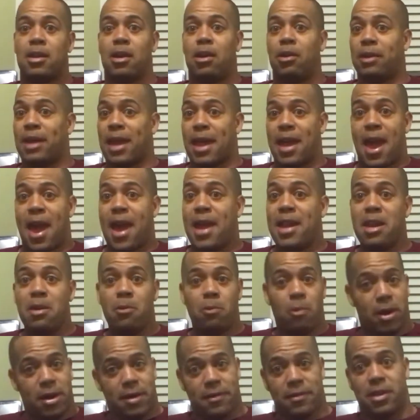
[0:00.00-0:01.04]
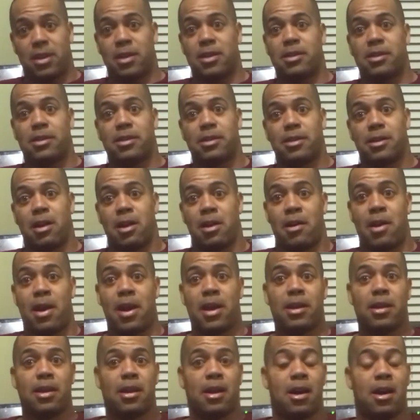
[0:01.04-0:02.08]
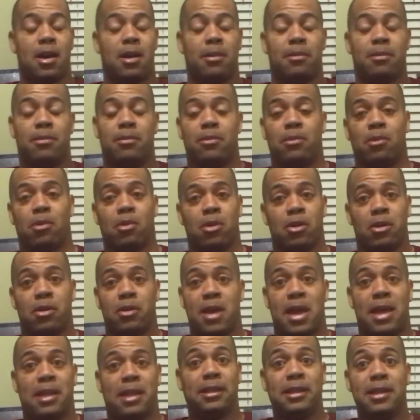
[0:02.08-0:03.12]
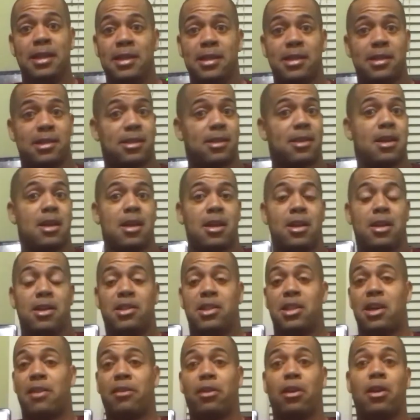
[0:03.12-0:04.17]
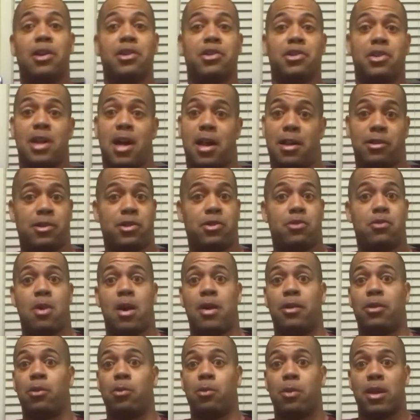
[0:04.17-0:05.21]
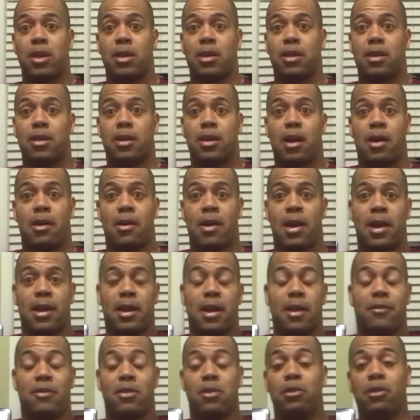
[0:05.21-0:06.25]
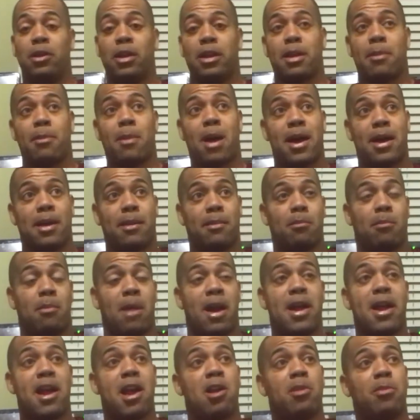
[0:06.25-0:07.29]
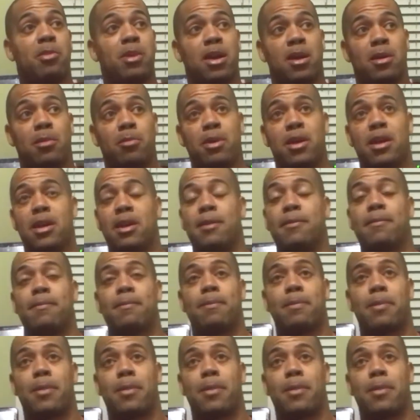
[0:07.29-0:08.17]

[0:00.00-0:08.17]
Okay, any one of these, all right, or least several $100s throughout the week. All right, if you look at my Airbnb,